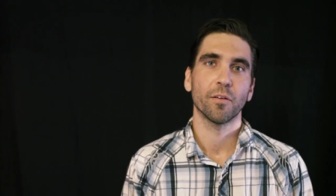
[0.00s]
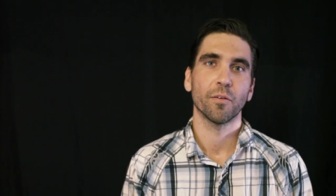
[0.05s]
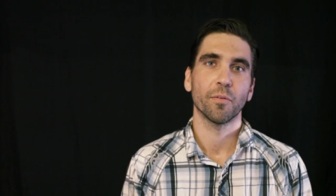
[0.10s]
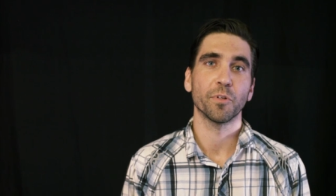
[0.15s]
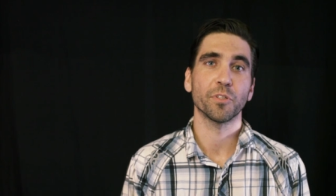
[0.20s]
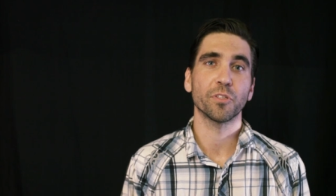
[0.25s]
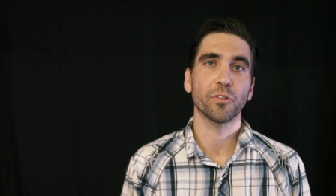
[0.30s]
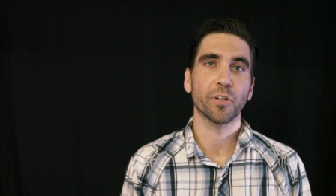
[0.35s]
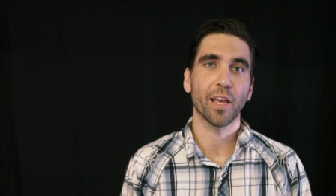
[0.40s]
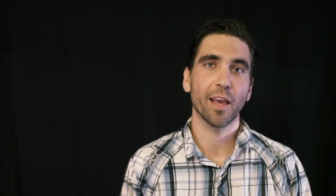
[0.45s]

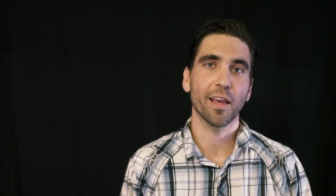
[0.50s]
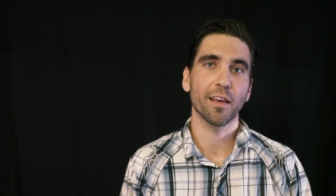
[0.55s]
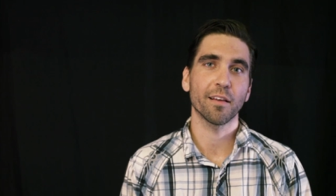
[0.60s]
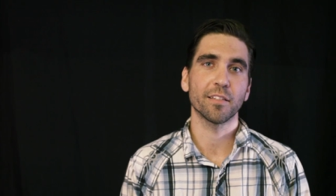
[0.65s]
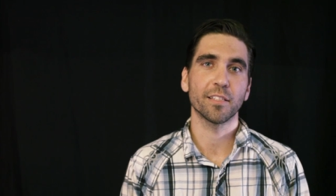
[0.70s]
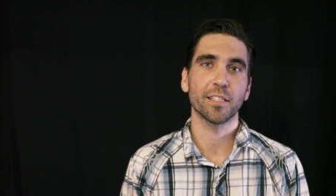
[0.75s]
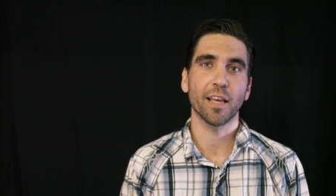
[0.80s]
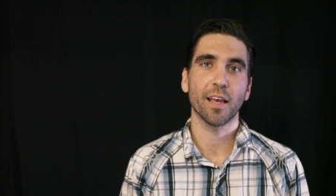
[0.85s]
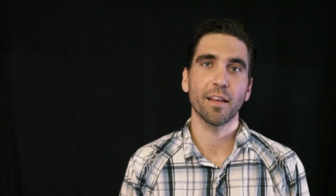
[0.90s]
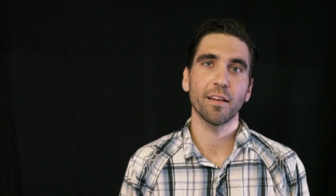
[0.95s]
Mr. K and
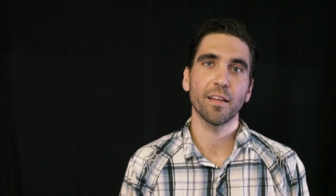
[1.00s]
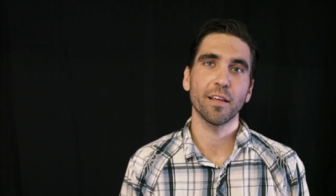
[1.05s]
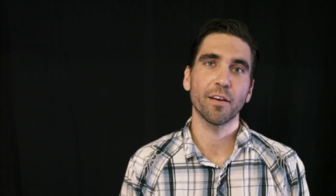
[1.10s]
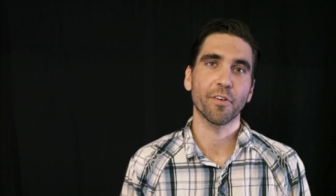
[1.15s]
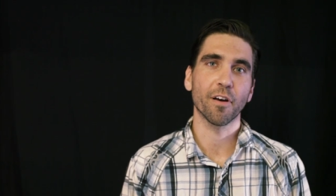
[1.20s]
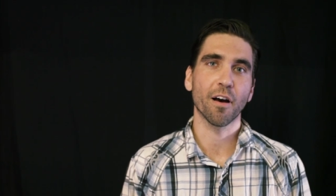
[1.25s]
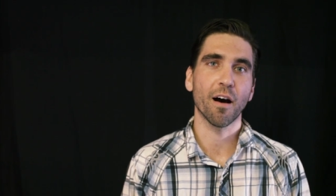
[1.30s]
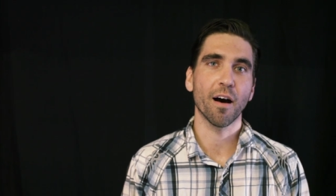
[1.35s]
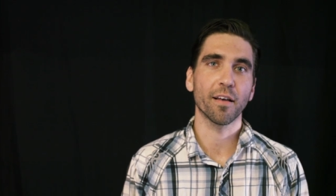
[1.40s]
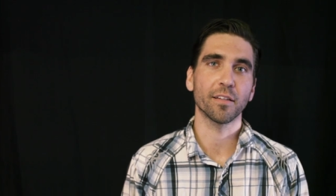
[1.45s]
Sandy of
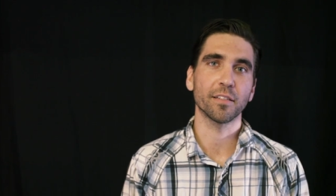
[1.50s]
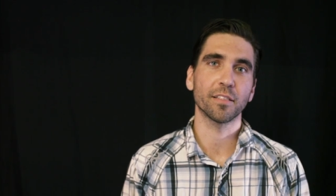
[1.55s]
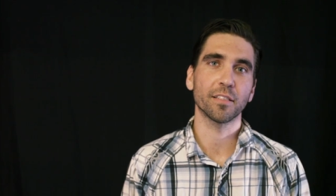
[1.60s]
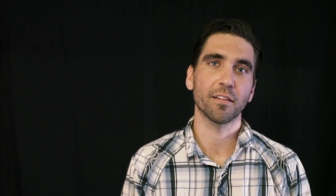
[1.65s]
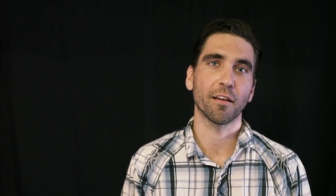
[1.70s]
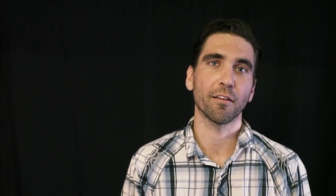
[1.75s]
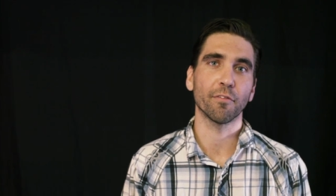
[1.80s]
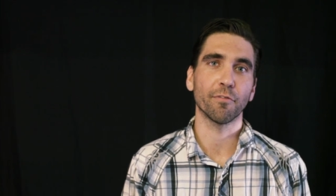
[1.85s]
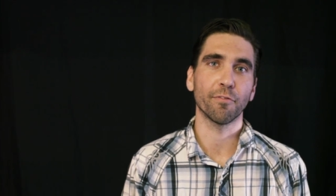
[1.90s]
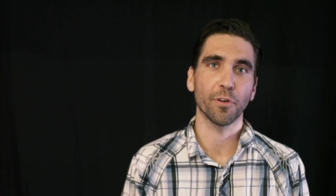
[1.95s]
Kahana
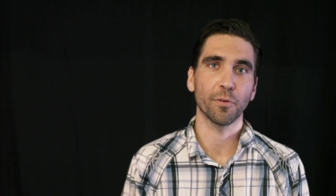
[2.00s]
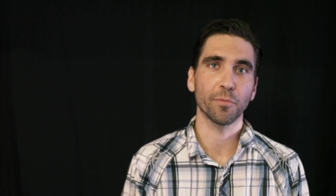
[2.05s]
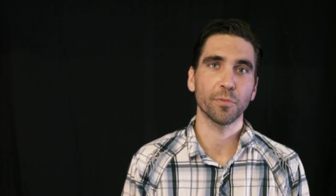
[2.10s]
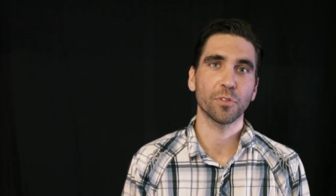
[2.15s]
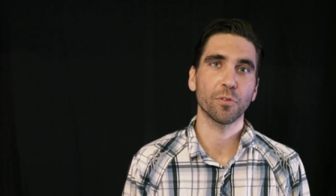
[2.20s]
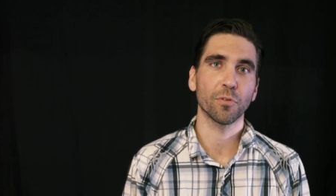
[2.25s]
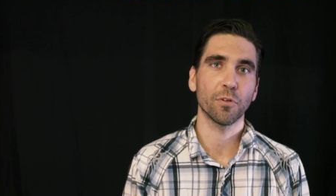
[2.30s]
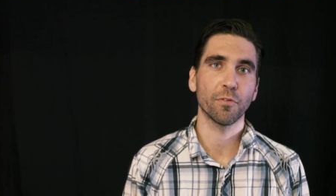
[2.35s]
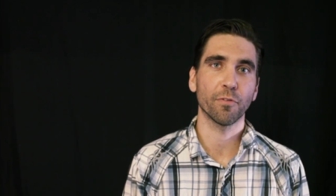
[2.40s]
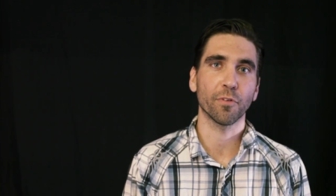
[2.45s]
Stunt Film
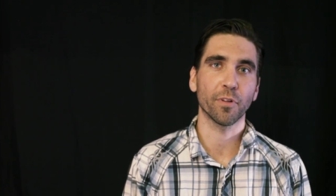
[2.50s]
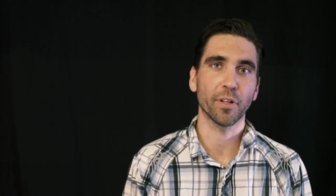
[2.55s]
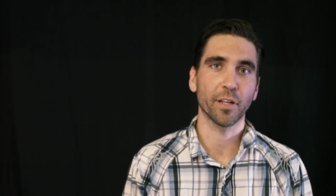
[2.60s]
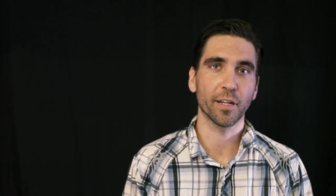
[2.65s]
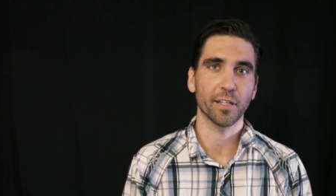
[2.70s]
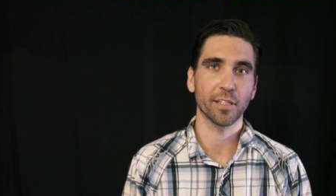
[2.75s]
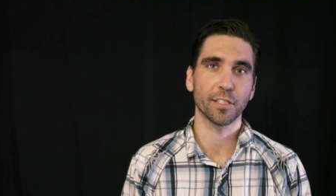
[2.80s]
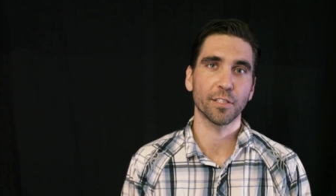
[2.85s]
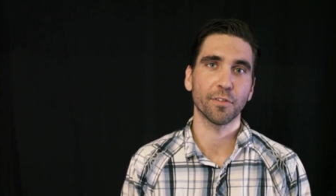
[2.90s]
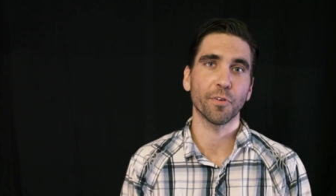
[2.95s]
School for
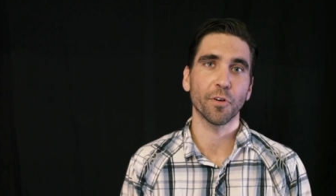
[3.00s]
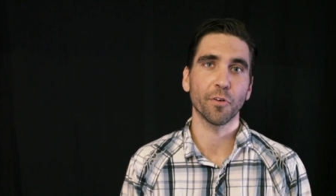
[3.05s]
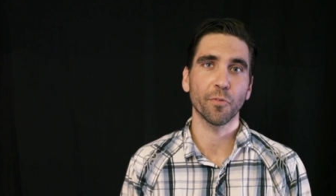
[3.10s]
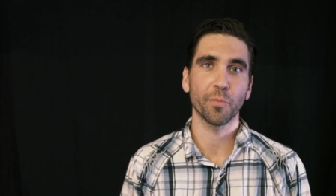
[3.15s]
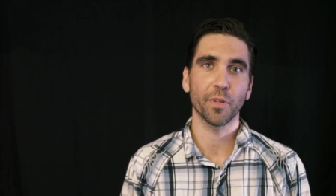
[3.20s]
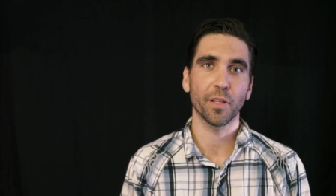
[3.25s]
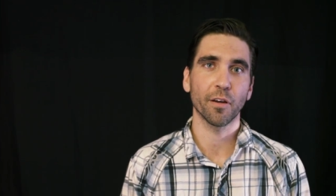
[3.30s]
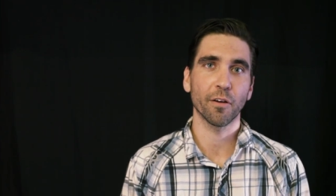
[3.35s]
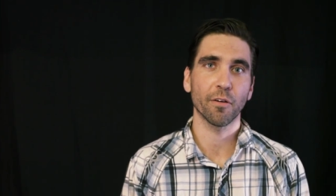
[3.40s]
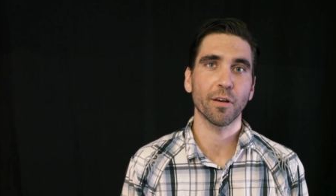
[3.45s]
letting us
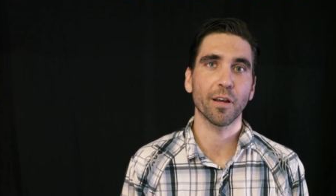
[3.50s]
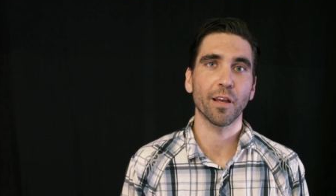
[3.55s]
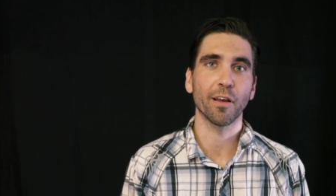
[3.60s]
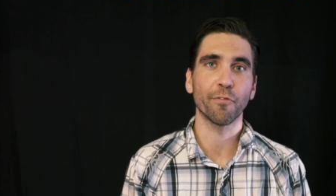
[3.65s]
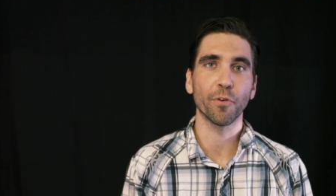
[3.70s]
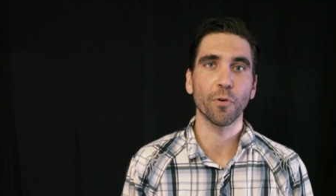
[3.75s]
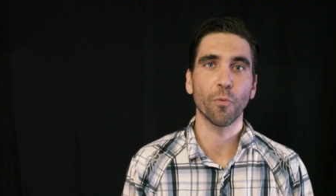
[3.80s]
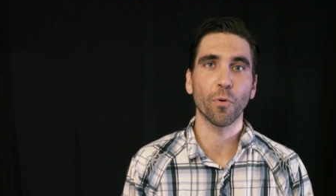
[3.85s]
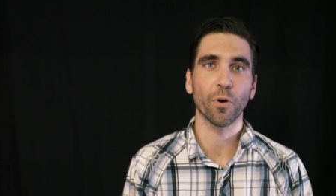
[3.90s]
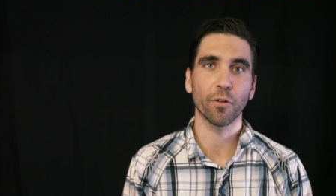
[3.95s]
film there.
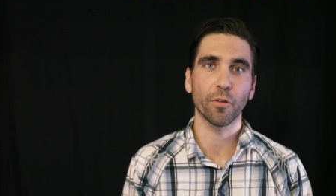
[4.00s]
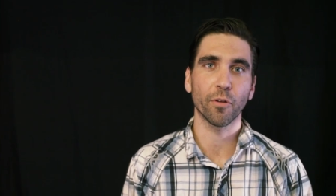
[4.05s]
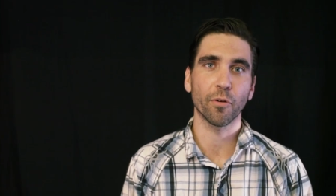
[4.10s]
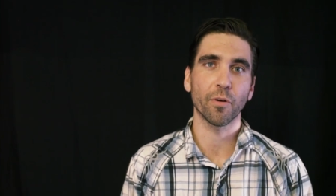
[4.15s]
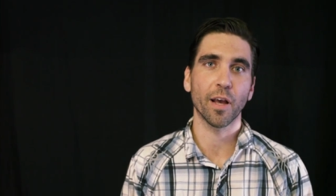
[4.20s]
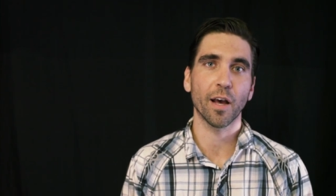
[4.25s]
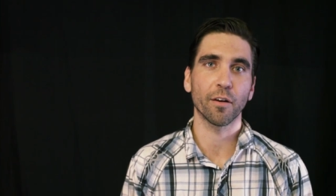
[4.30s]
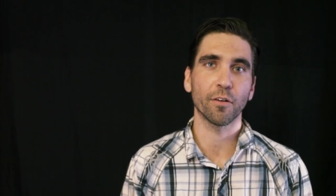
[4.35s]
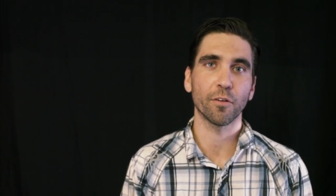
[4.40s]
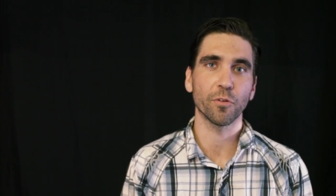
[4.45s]
If you want to learn
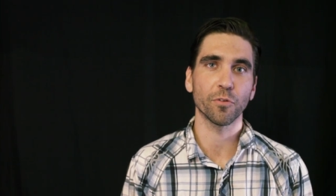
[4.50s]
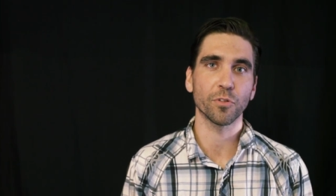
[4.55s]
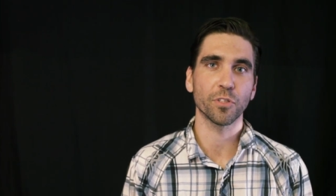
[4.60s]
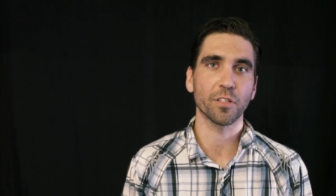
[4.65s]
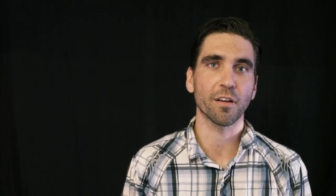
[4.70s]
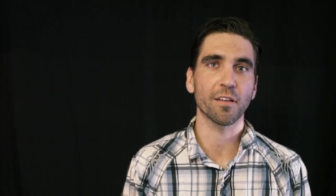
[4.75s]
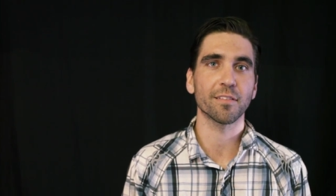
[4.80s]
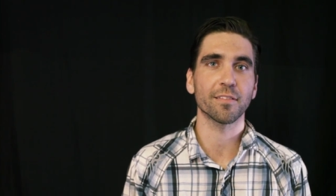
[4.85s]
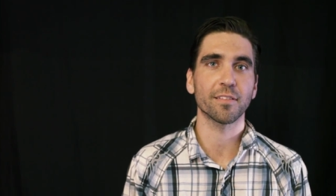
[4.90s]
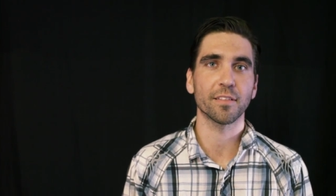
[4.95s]
how to do
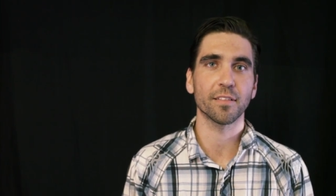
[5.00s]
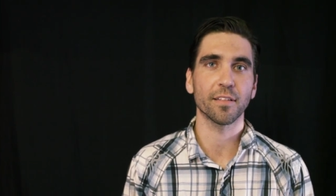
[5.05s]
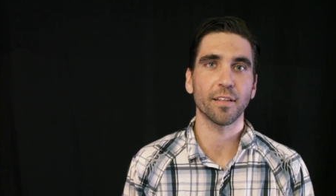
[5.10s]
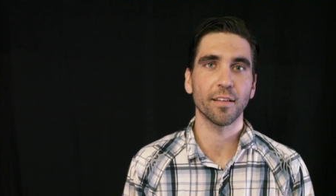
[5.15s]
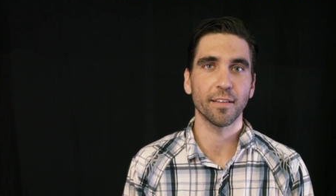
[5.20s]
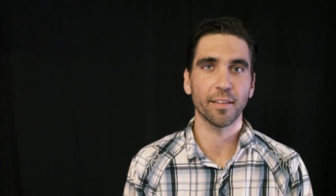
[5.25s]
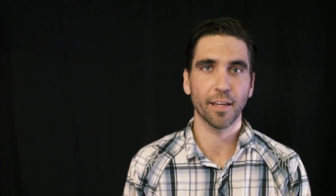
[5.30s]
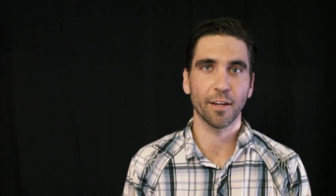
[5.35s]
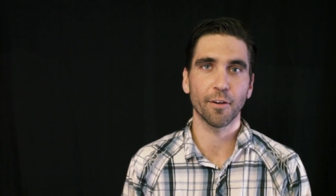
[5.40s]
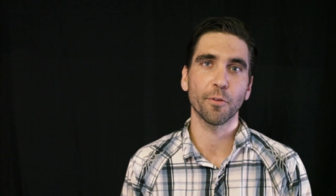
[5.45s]
stunts,
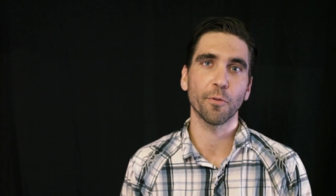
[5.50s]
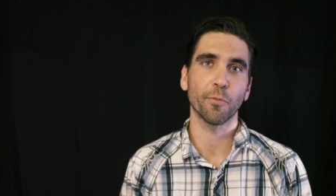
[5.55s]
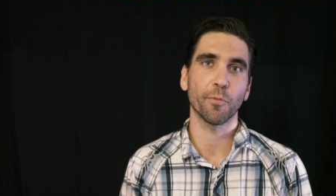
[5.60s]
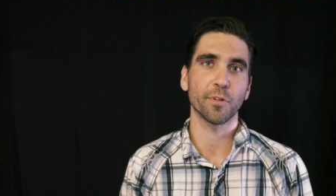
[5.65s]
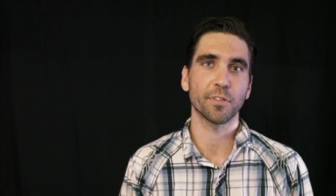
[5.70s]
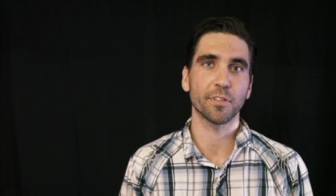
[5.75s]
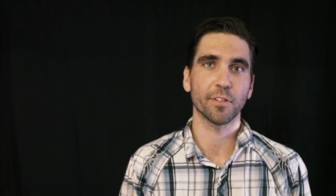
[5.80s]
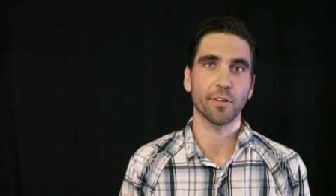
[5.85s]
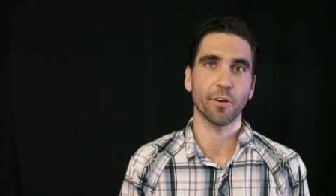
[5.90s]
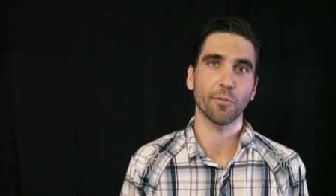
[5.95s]
they are the
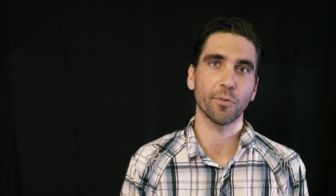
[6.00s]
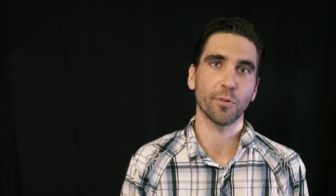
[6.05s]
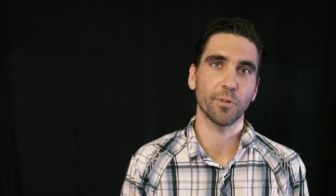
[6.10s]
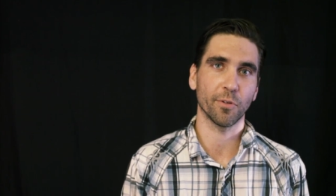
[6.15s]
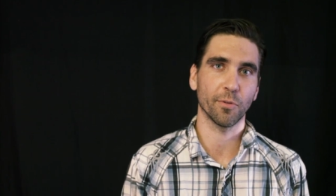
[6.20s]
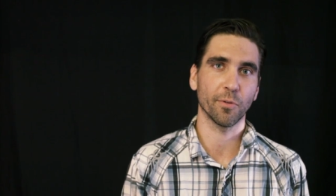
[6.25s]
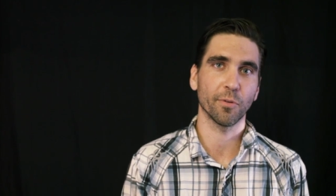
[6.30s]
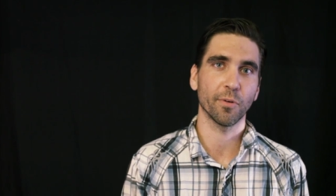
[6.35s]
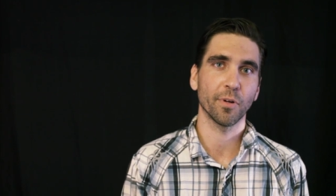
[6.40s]
ones to go to.